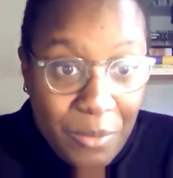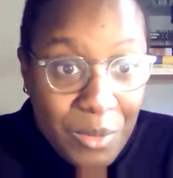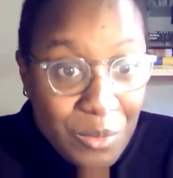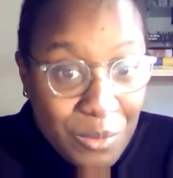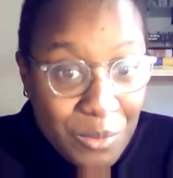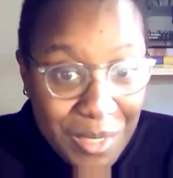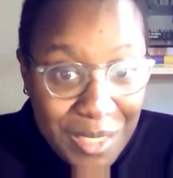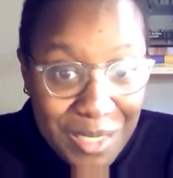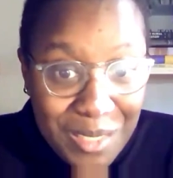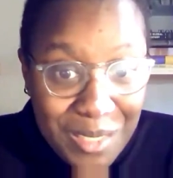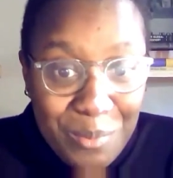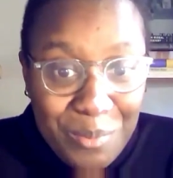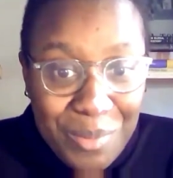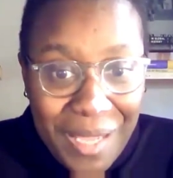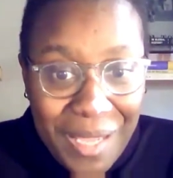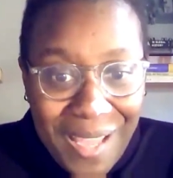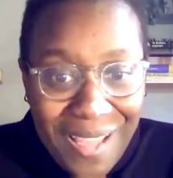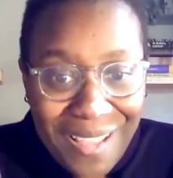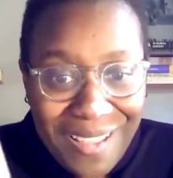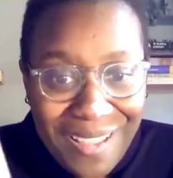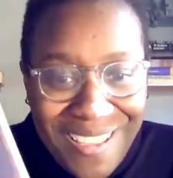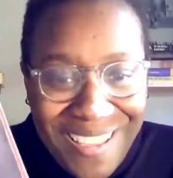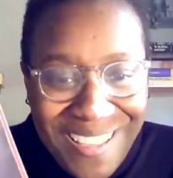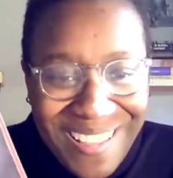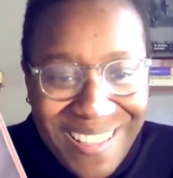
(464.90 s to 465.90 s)
I would read the
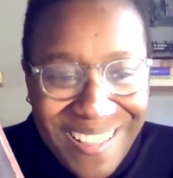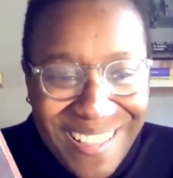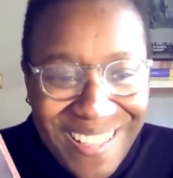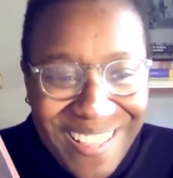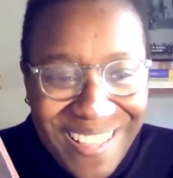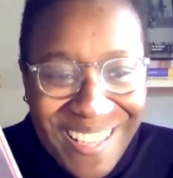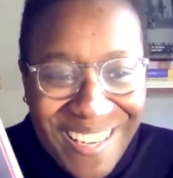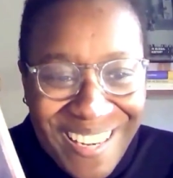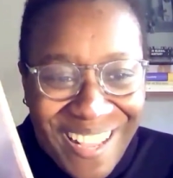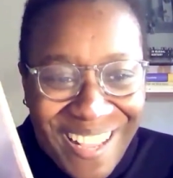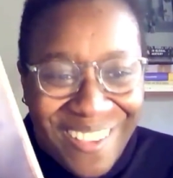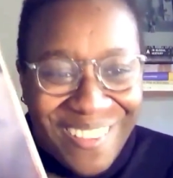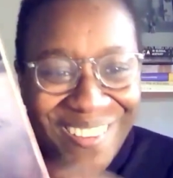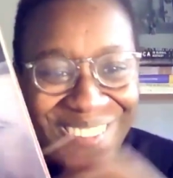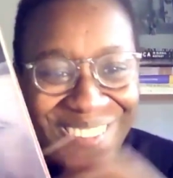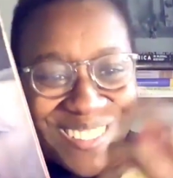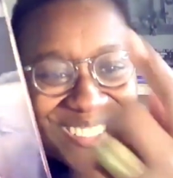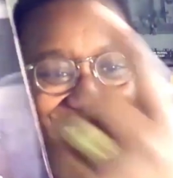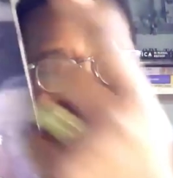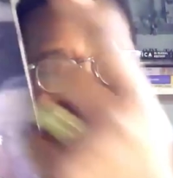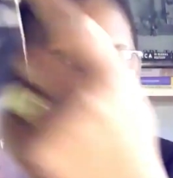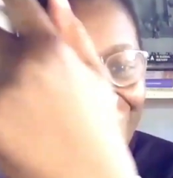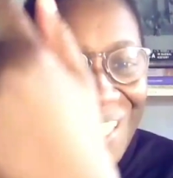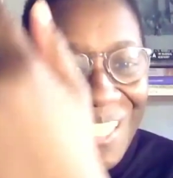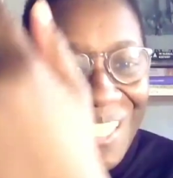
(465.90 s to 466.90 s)
back. I
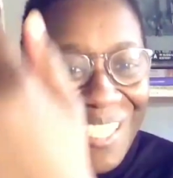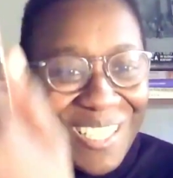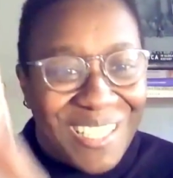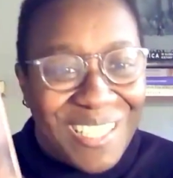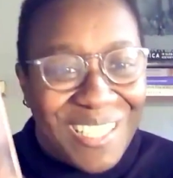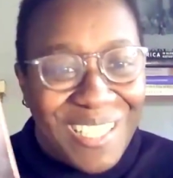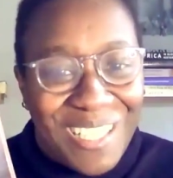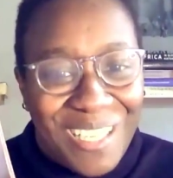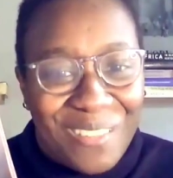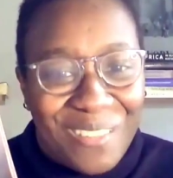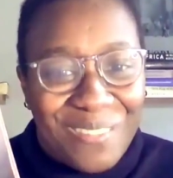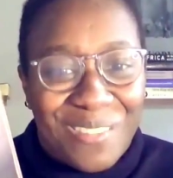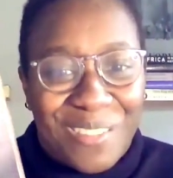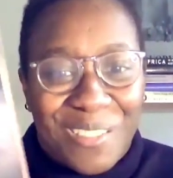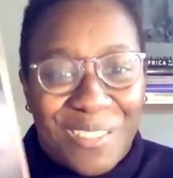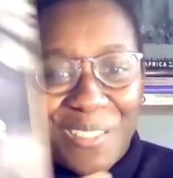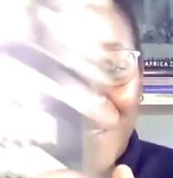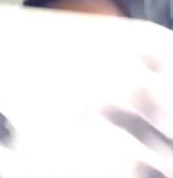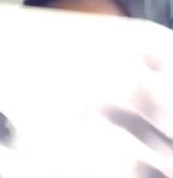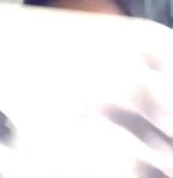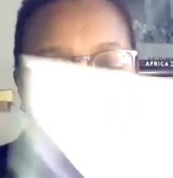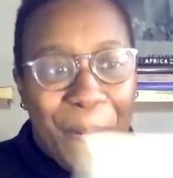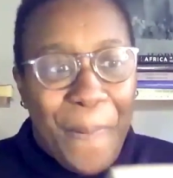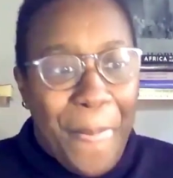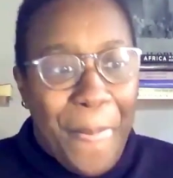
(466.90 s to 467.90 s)
also look at the cover,
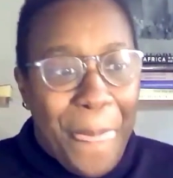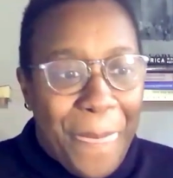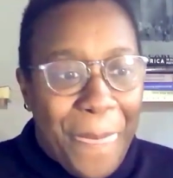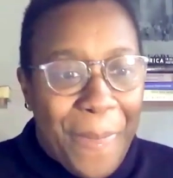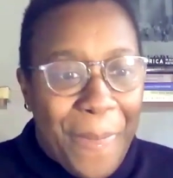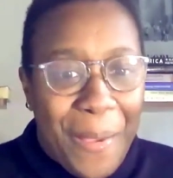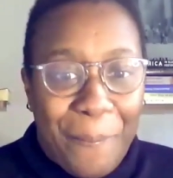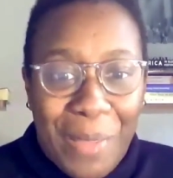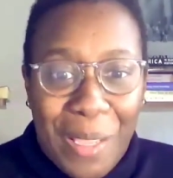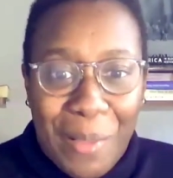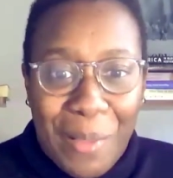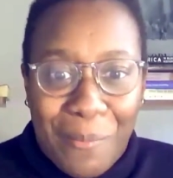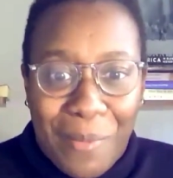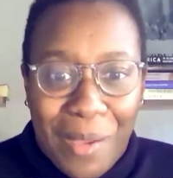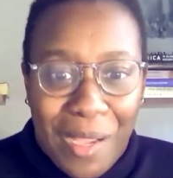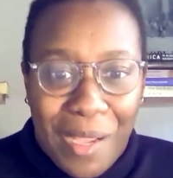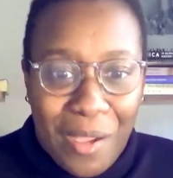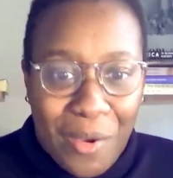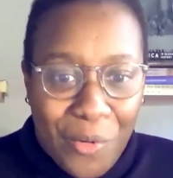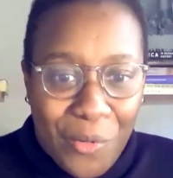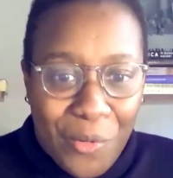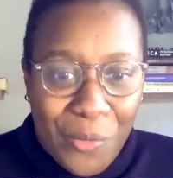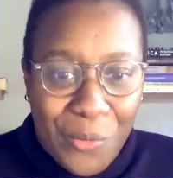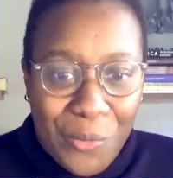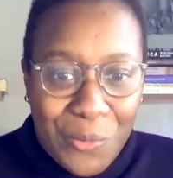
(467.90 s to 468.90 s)
make my
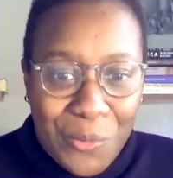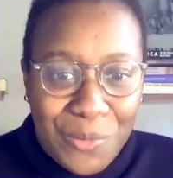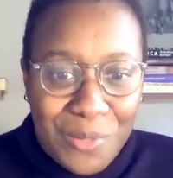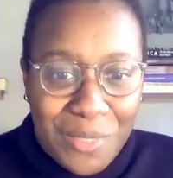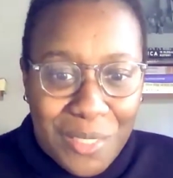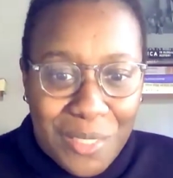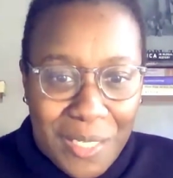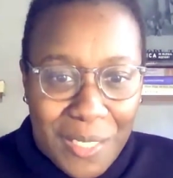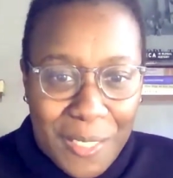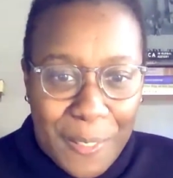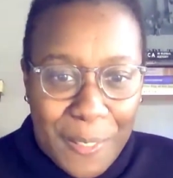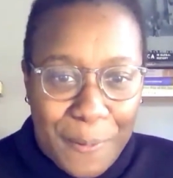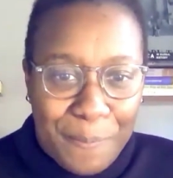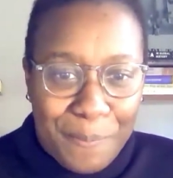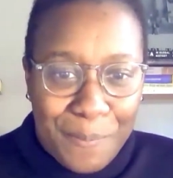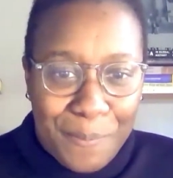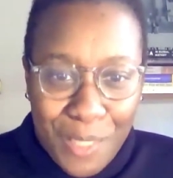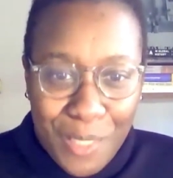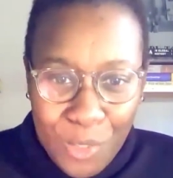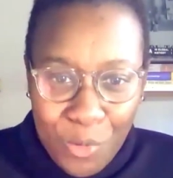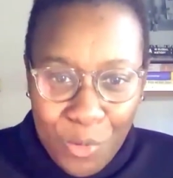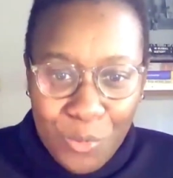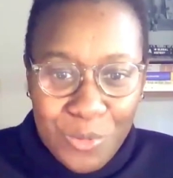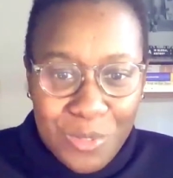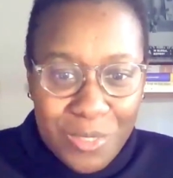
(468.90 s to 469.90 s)
own
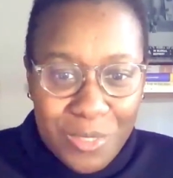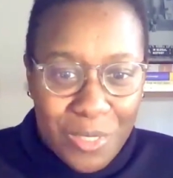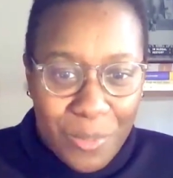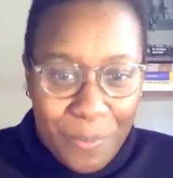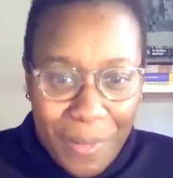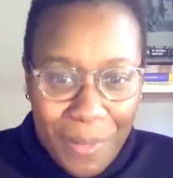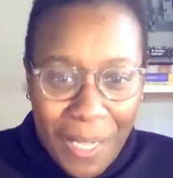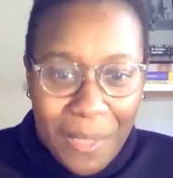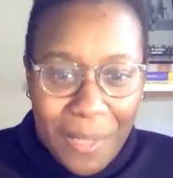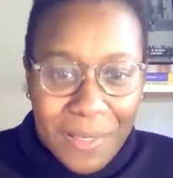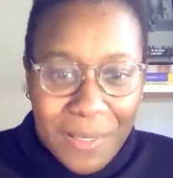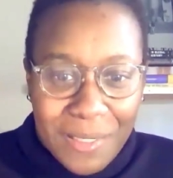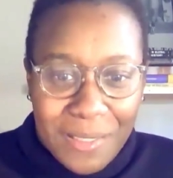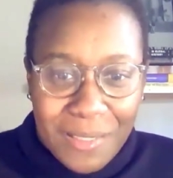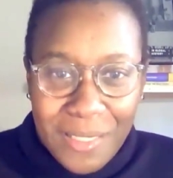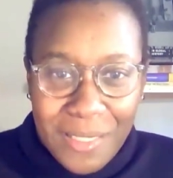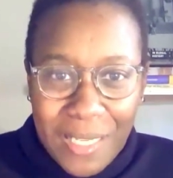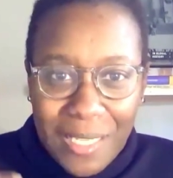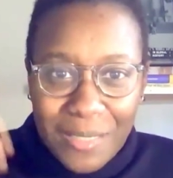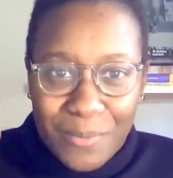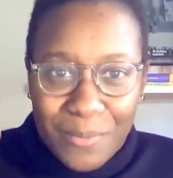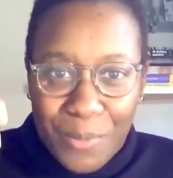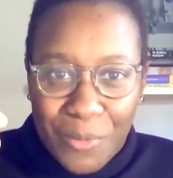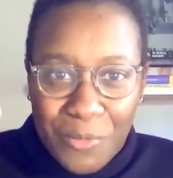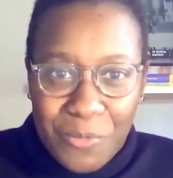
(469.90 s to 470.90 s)
notes about it
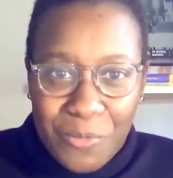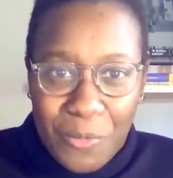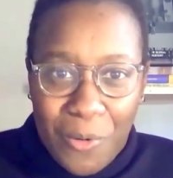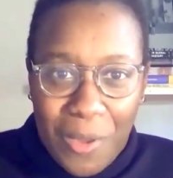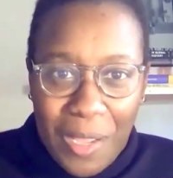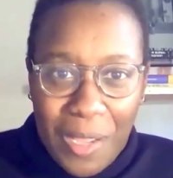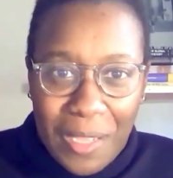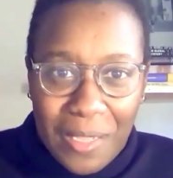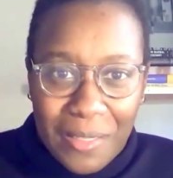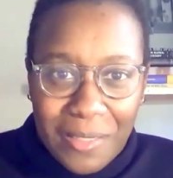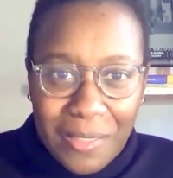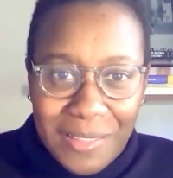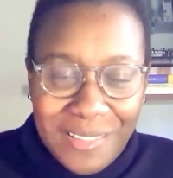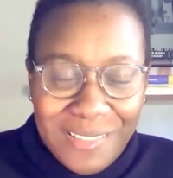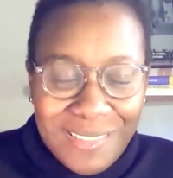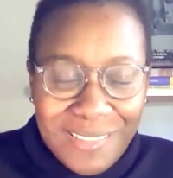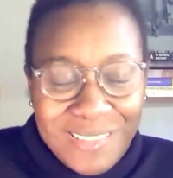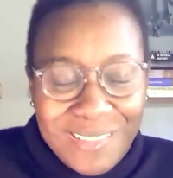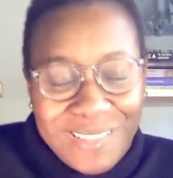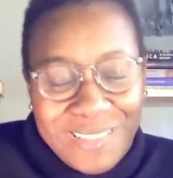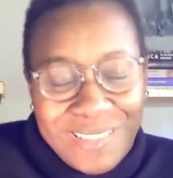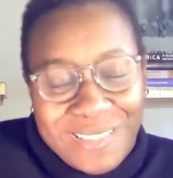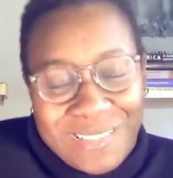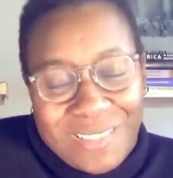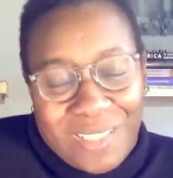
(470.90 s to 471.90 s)
as
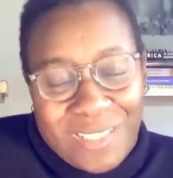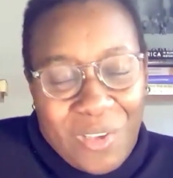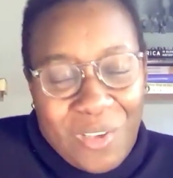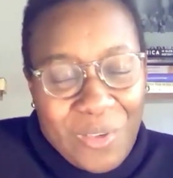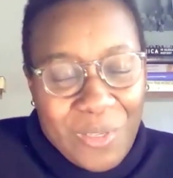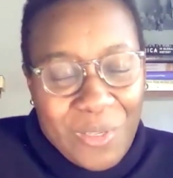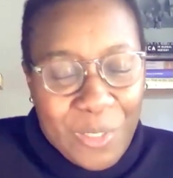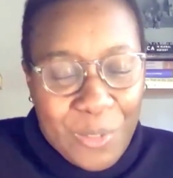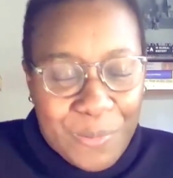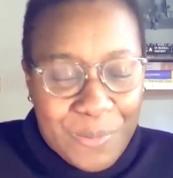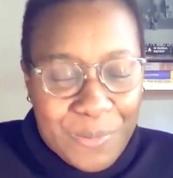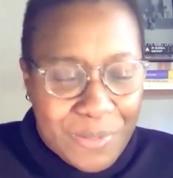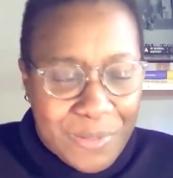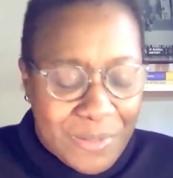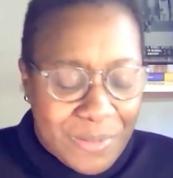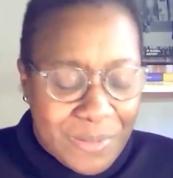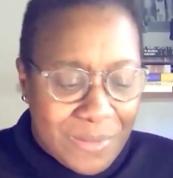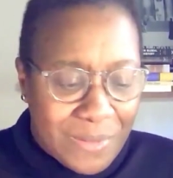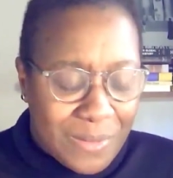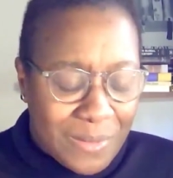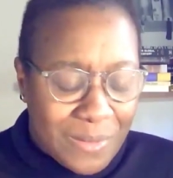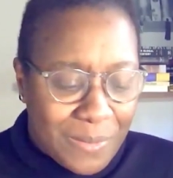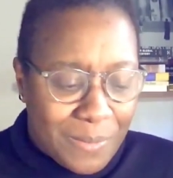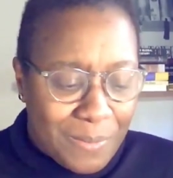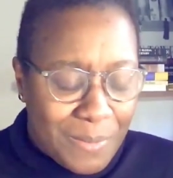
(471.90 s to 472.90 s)
this all helps
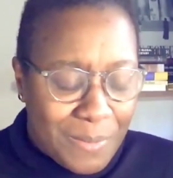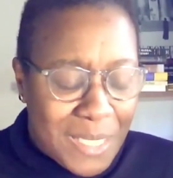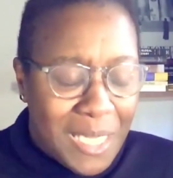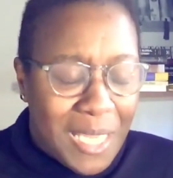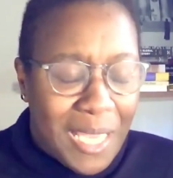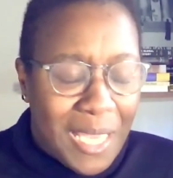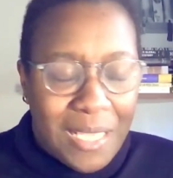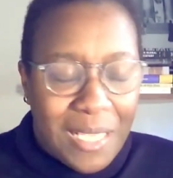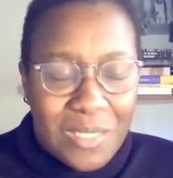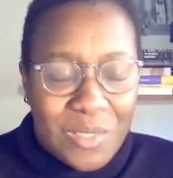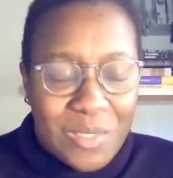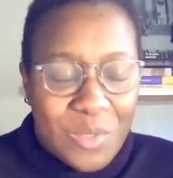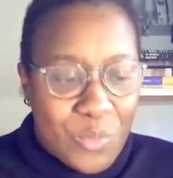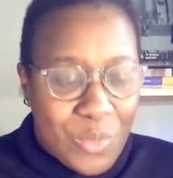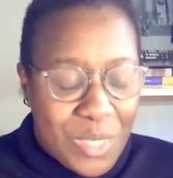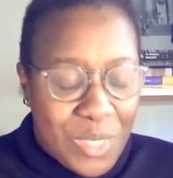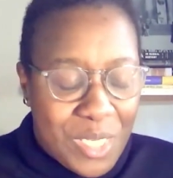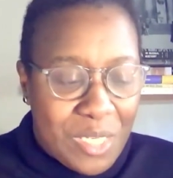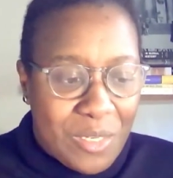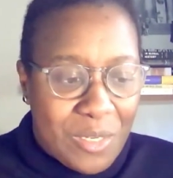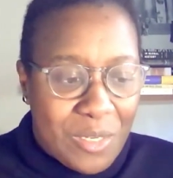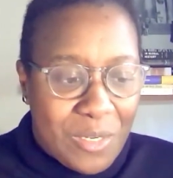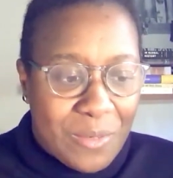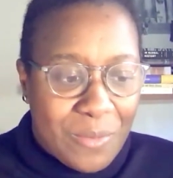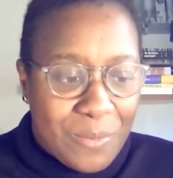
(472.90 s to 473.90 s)
me as a
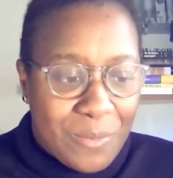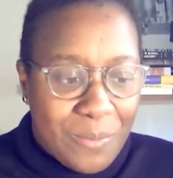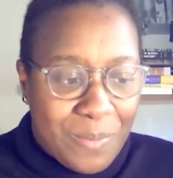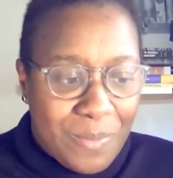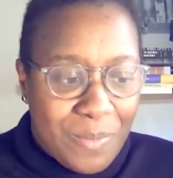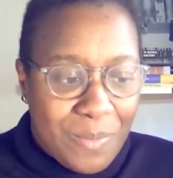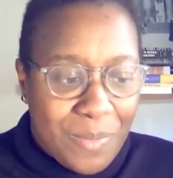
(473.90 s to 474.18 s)
reader